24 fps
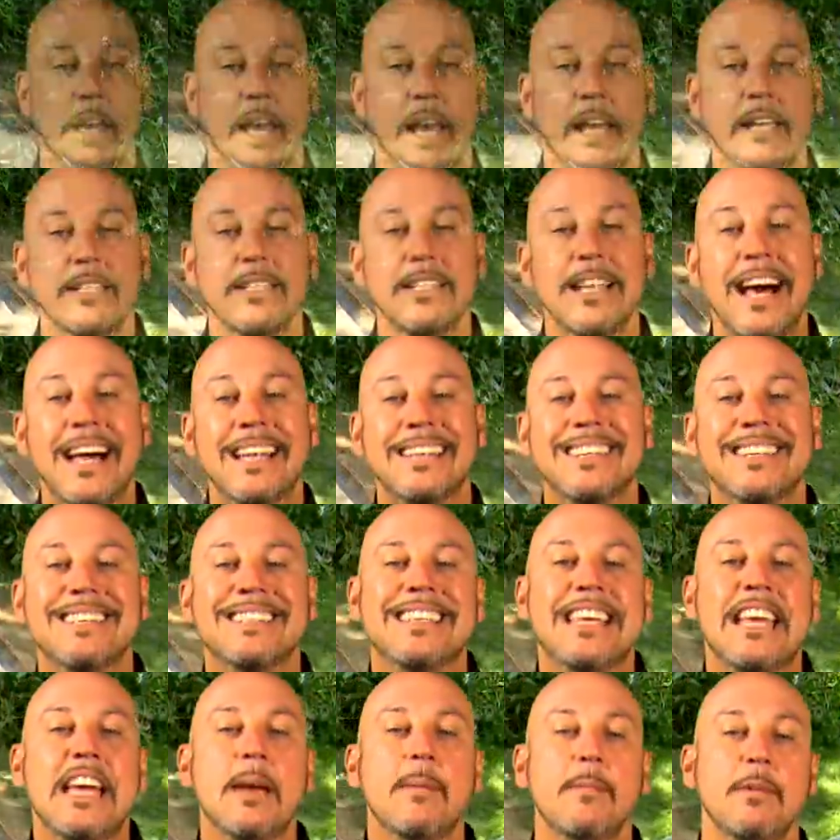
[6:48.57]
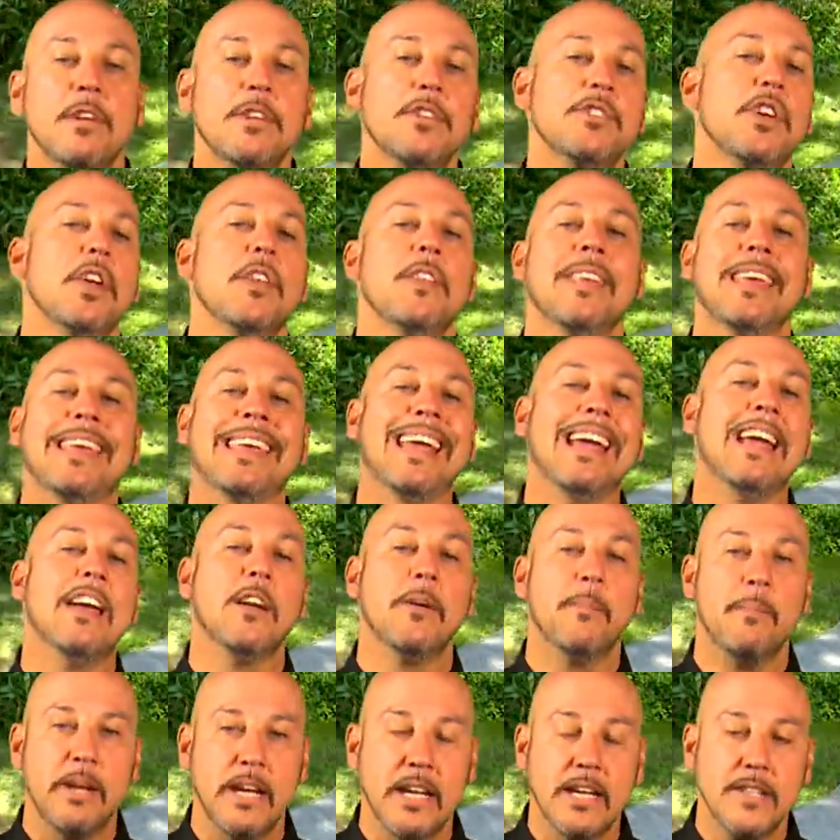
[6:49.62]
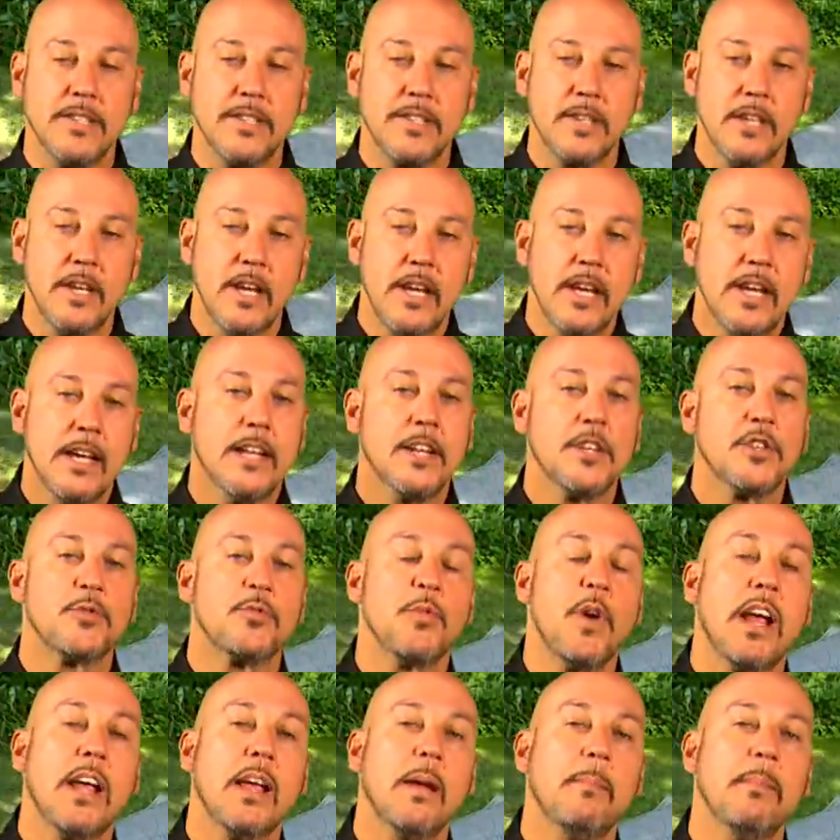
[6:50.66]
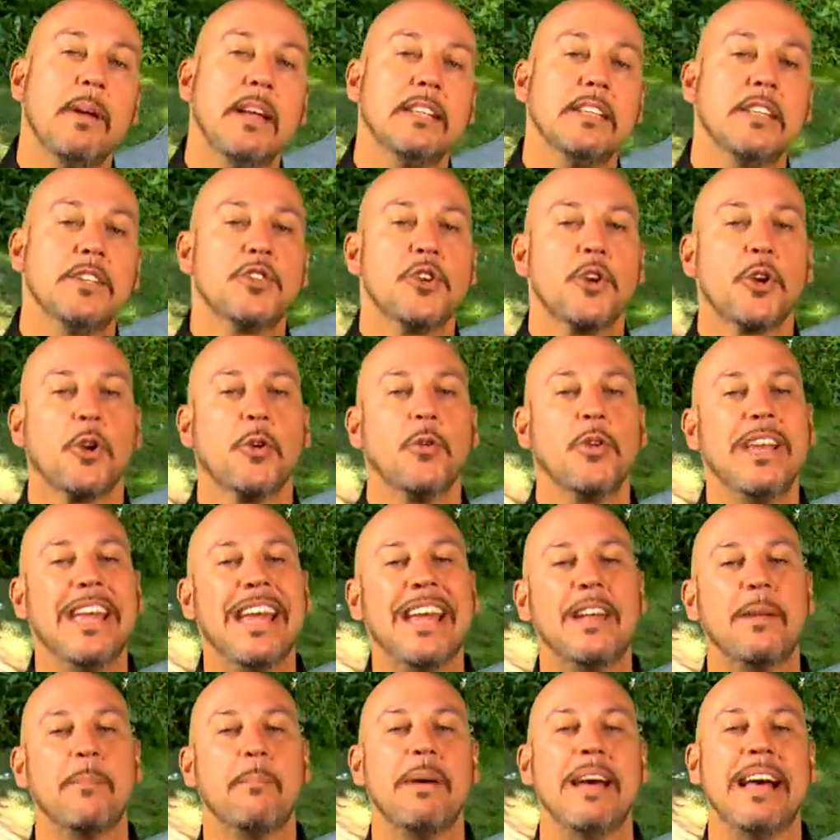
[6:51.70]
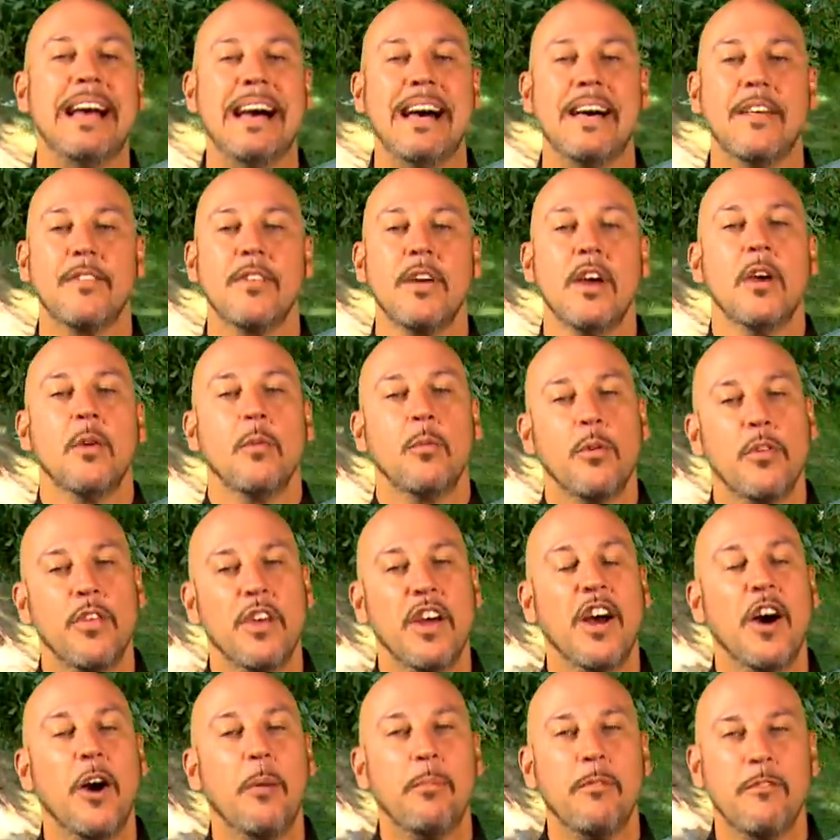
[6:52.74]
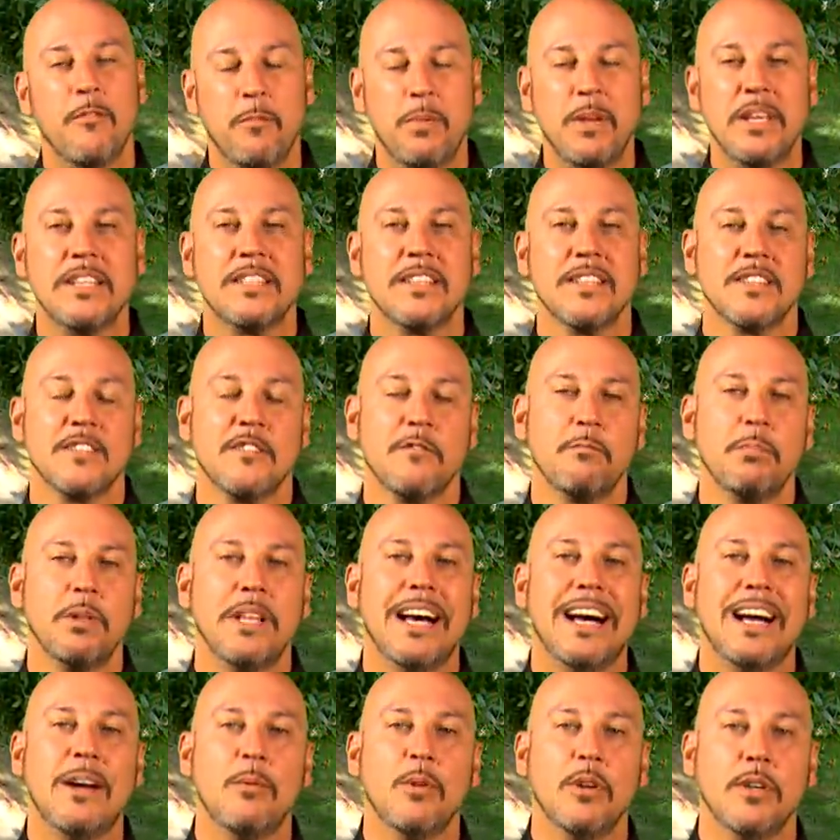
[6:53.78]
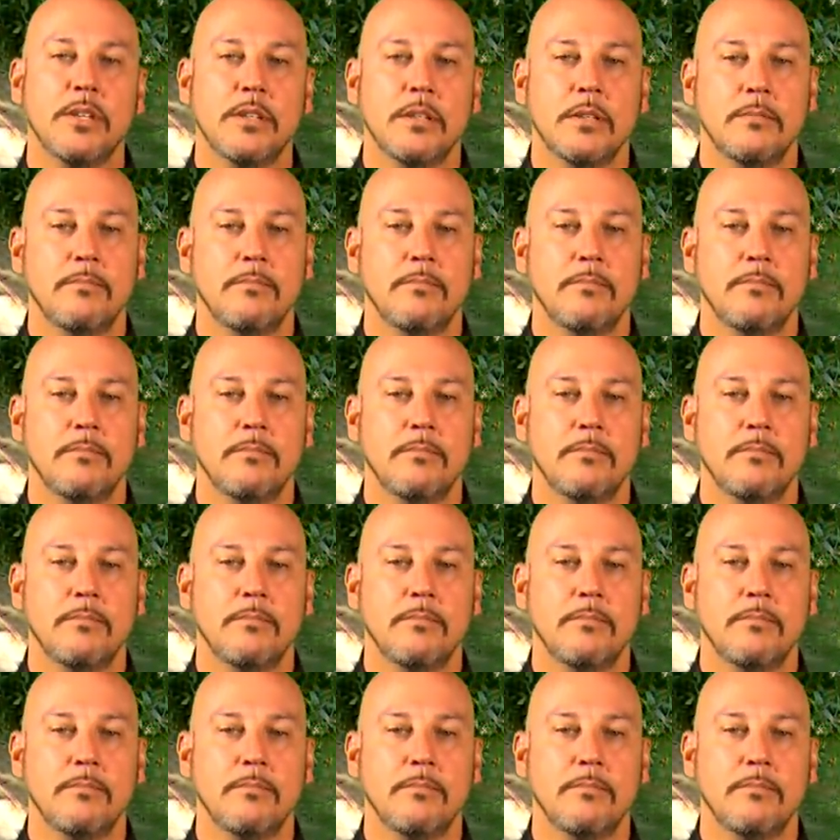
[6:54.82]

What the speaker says: As not to damage the Gator Base, it is recommended to create a path with the help of pieces of plywood.